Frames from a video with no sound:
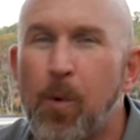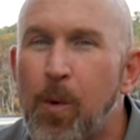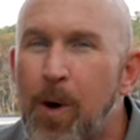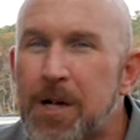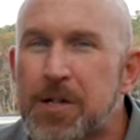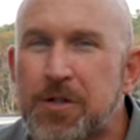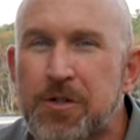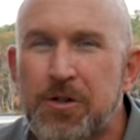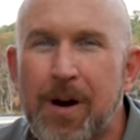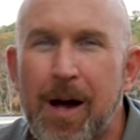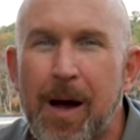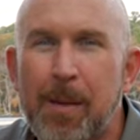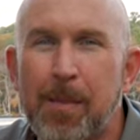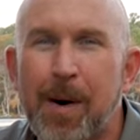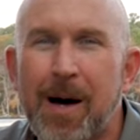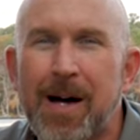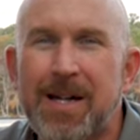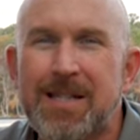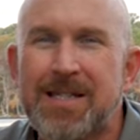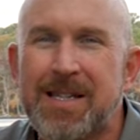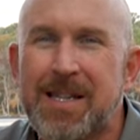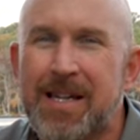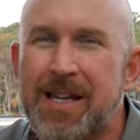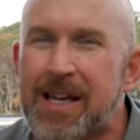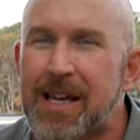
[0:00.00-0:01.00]
what
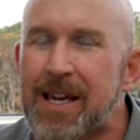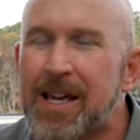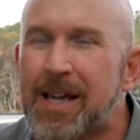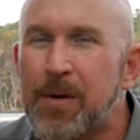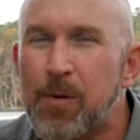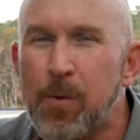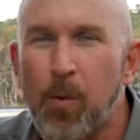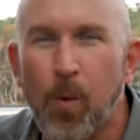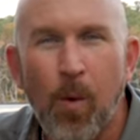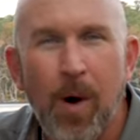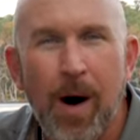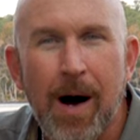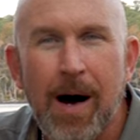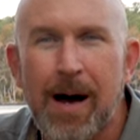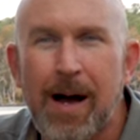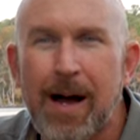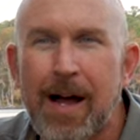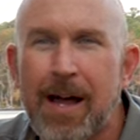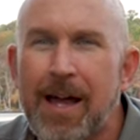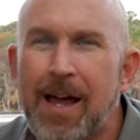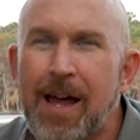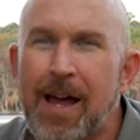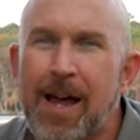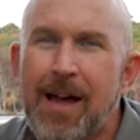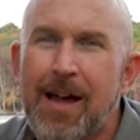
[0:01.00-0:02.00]
tripod to get and
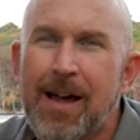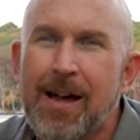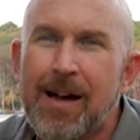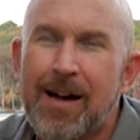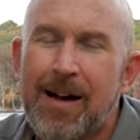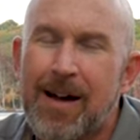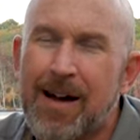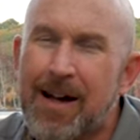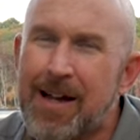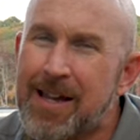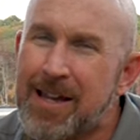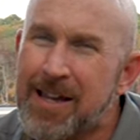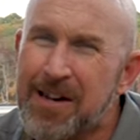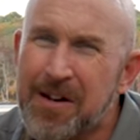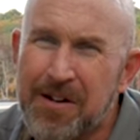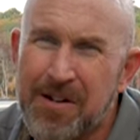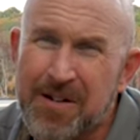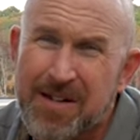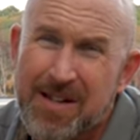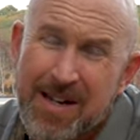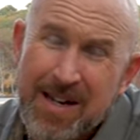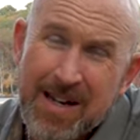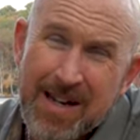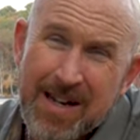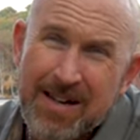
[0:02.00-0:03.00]
why, uh, you know,
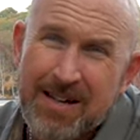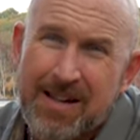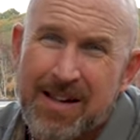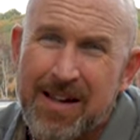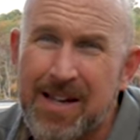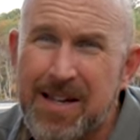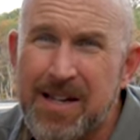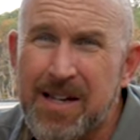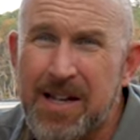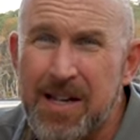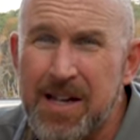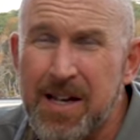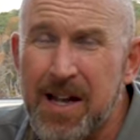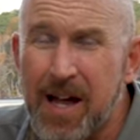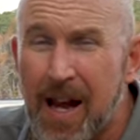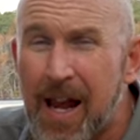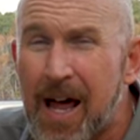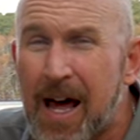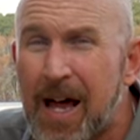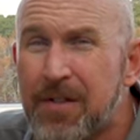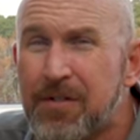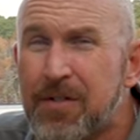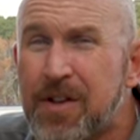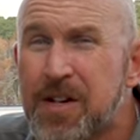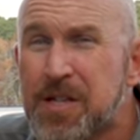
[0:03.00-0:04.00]
and it, it, a
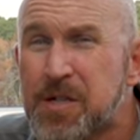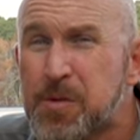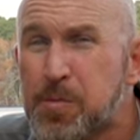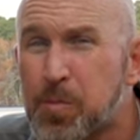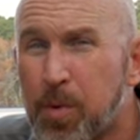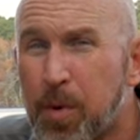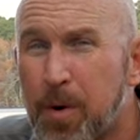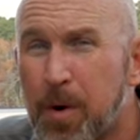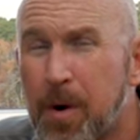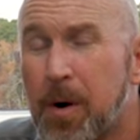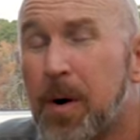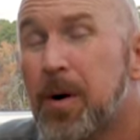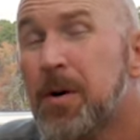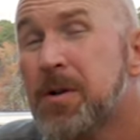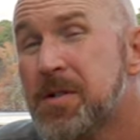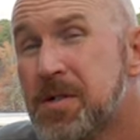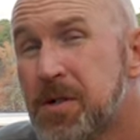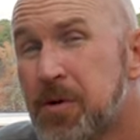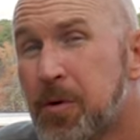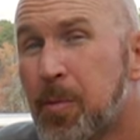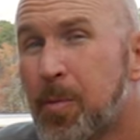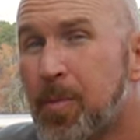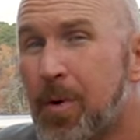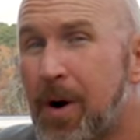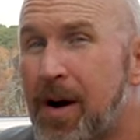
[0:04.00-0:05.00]
lot of it is
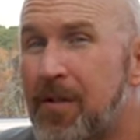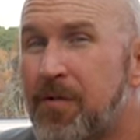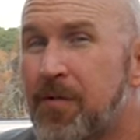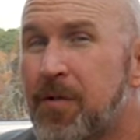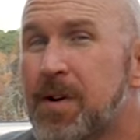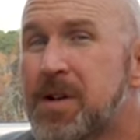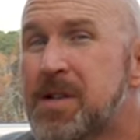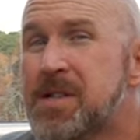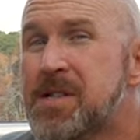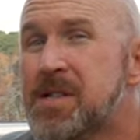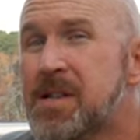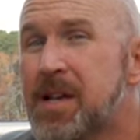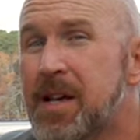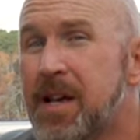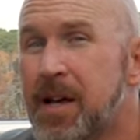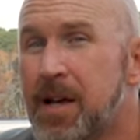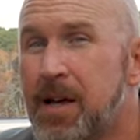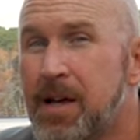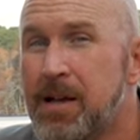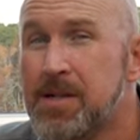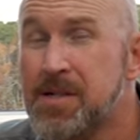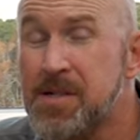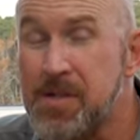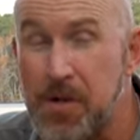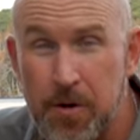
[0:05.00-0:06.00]
personal preference
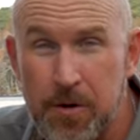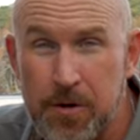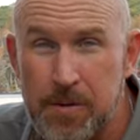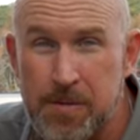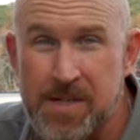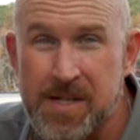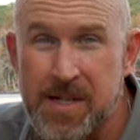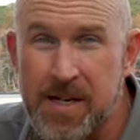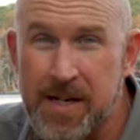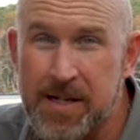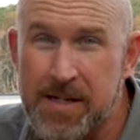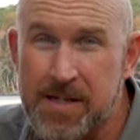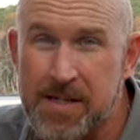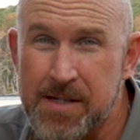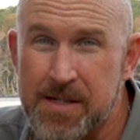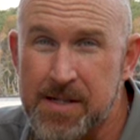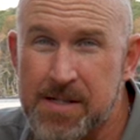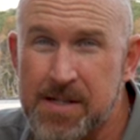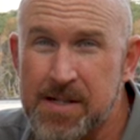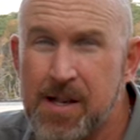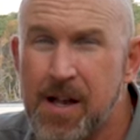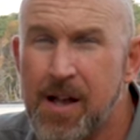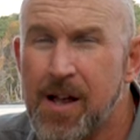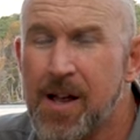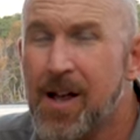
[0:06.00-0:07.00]
and
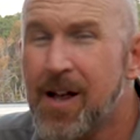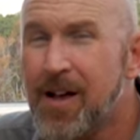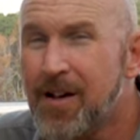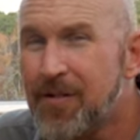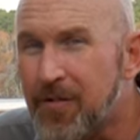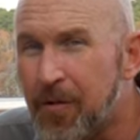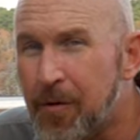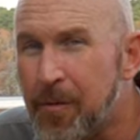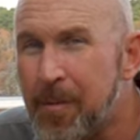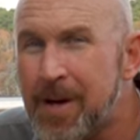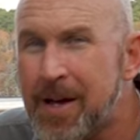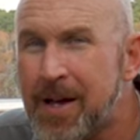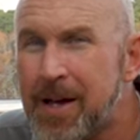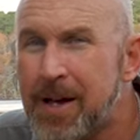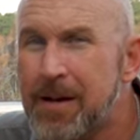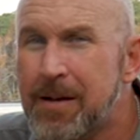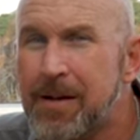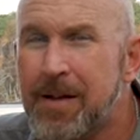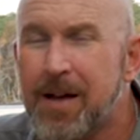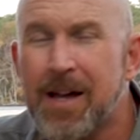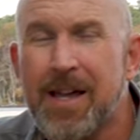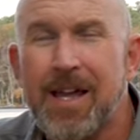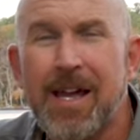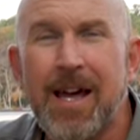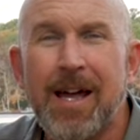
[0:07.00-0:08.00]
circumstances. For me,
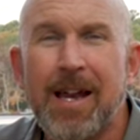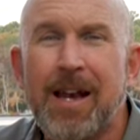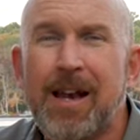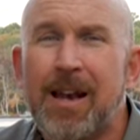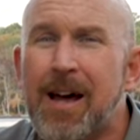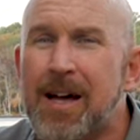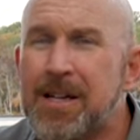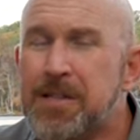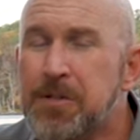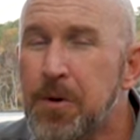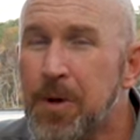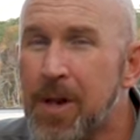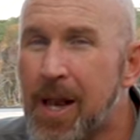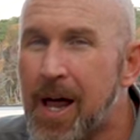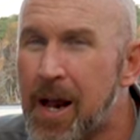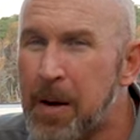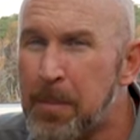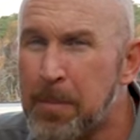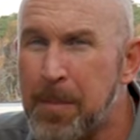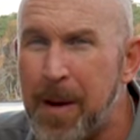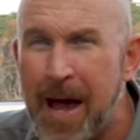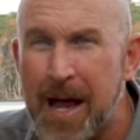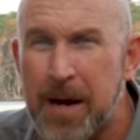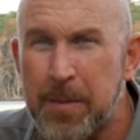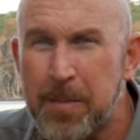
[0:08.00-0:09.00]
again, I do a lot
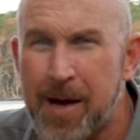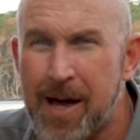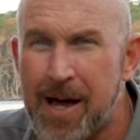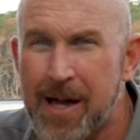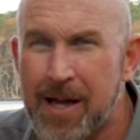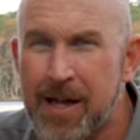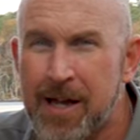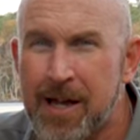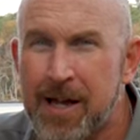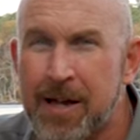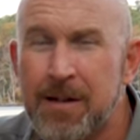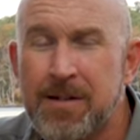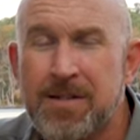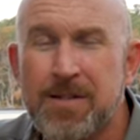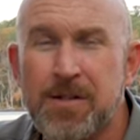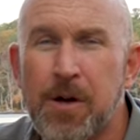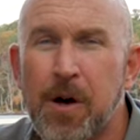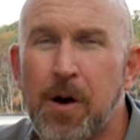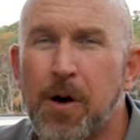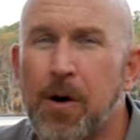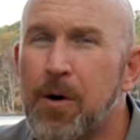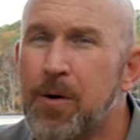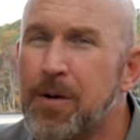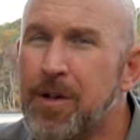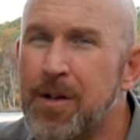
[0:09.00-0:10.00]
of backpacking,
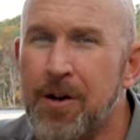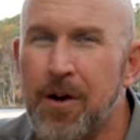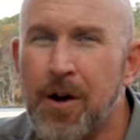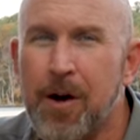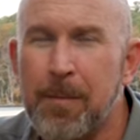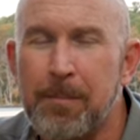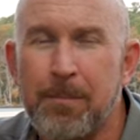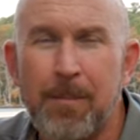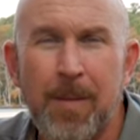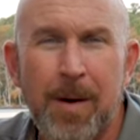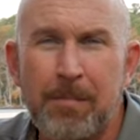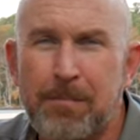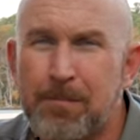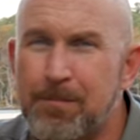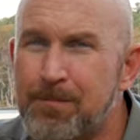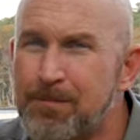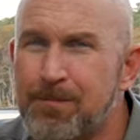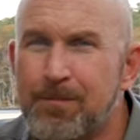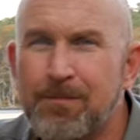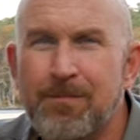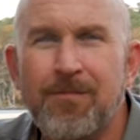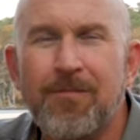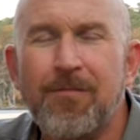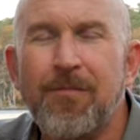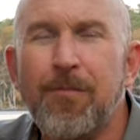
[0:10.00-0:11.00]
so, you know, I'm, I'm
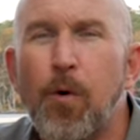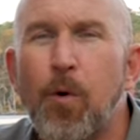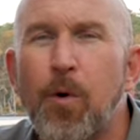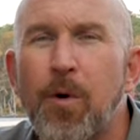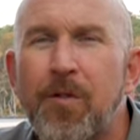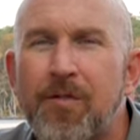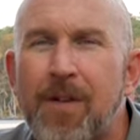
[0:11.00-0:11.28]
four,